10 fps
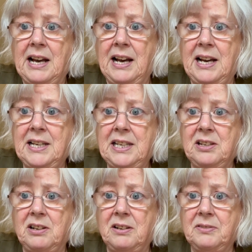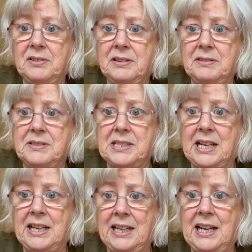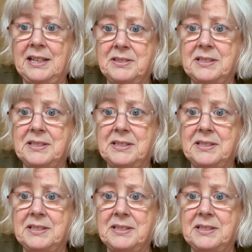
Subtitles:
I got had